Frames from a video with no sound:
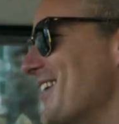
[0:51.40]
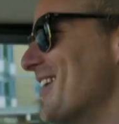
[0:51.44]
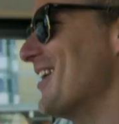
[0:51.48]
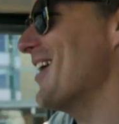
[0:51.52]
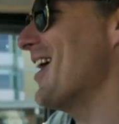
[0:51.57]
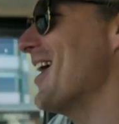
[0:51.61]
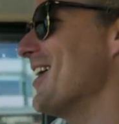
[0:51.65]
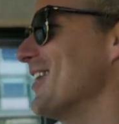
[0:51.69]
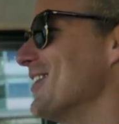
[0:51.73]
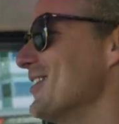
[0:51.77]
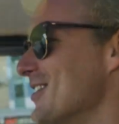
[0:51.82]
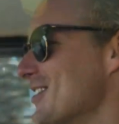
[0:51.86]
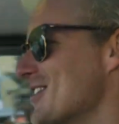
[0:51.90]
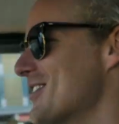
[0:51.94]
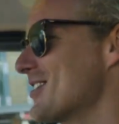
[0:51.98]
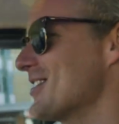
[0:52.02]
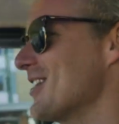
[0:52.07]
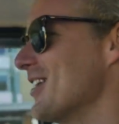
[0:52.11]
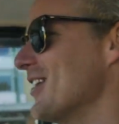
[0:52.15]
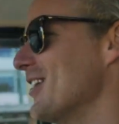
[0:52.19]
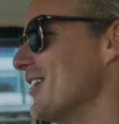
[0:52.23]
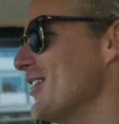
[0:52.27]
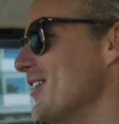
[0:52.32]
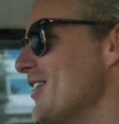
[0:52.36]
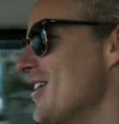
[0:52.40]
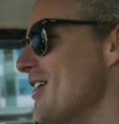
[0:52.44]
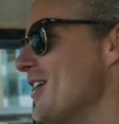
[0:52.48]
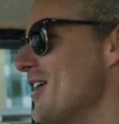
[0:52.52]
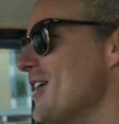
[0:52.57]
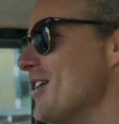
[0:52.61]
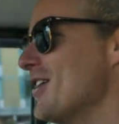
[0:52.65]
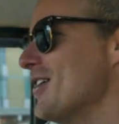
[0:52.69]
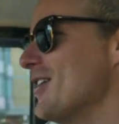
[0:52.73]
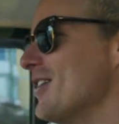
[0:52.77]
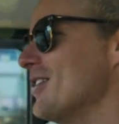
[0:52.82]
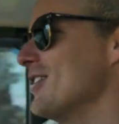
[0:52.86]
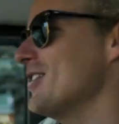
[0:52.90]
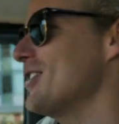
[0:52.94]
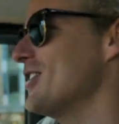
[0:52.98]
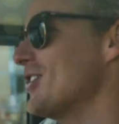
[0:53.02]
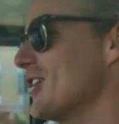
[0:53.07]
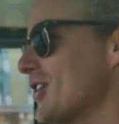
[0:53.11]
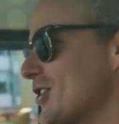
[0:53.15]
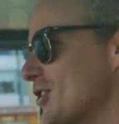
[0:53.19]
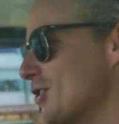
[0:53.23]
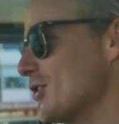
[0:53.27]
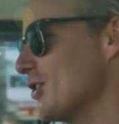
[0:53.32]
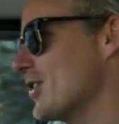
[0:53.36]
All right, look, so
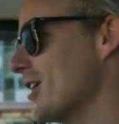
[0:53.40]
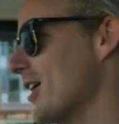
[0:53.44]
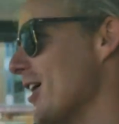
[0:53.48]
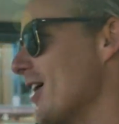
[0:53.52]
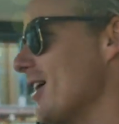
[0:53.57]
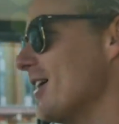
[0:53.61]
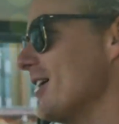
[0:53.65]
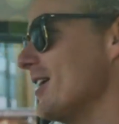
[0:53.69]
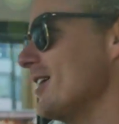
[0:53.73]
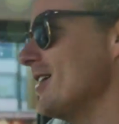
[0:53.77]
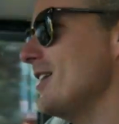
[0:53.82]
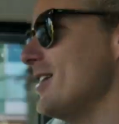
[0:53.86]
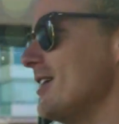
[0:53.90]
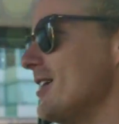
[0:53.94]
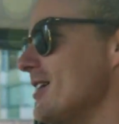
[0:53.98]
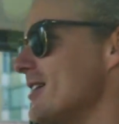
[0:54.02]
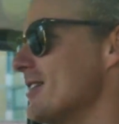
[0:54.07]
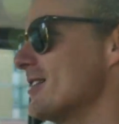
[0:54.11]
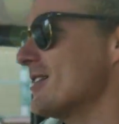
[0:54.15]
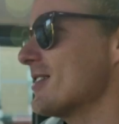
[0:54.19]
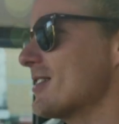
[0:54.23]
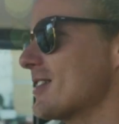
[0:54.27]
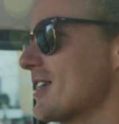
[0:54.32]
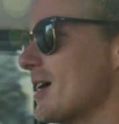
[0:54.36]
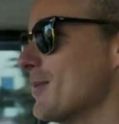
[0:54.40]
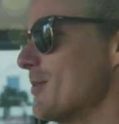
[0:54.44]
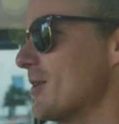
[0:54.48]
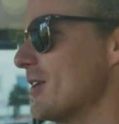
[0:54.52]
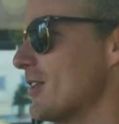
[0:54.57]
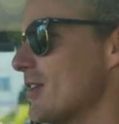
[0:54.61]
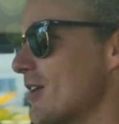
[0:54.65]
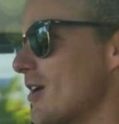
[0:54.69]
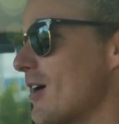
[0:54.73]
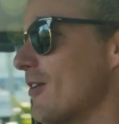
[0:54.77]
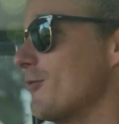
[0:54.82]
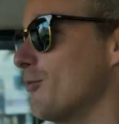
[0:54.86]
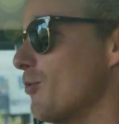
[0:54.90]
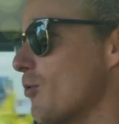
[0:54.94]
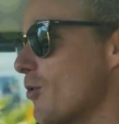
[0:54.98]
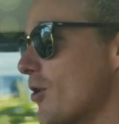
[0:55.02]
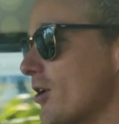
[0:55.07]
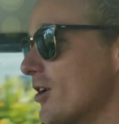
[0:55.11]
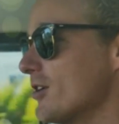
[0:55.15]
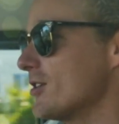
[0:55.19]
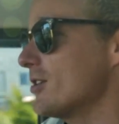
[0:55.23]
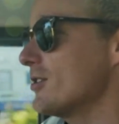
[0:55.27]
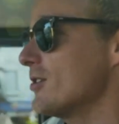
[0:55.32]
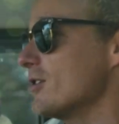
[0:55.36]
shakshuka is something that I've
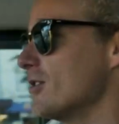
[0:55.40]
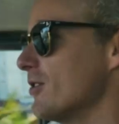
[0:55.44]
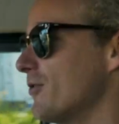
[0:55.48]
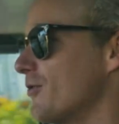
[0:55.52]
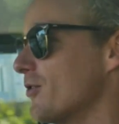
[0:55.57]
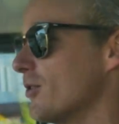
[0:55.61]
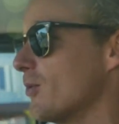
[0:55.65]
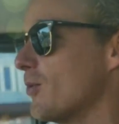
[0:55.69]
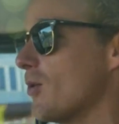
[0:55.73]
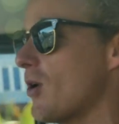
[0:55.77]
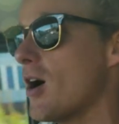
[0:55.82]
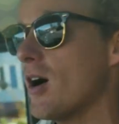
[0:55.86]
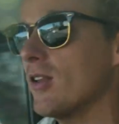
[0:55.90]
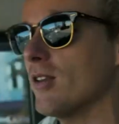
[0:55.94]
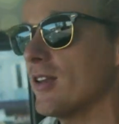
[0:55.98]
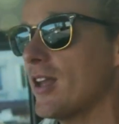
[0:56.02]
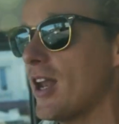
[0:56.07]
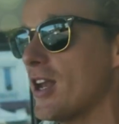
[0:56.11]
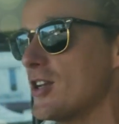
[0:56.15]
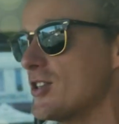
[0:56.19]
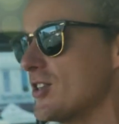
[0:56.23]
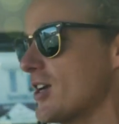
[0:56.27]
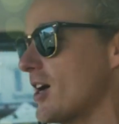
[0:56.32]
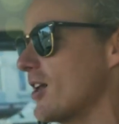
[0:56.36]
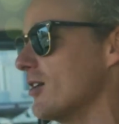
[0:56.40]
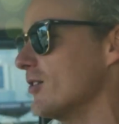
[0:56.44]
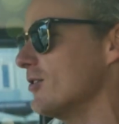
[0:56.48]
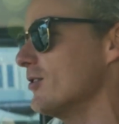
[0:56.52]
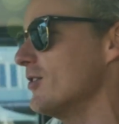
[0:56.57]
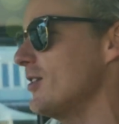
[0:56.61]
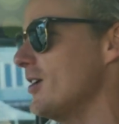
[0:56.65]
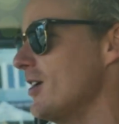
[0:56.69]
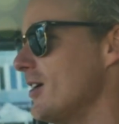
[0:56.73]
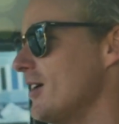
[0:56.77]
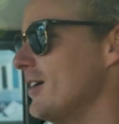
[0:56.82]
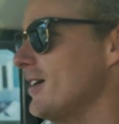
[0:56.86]
wanted to do for a while on our channel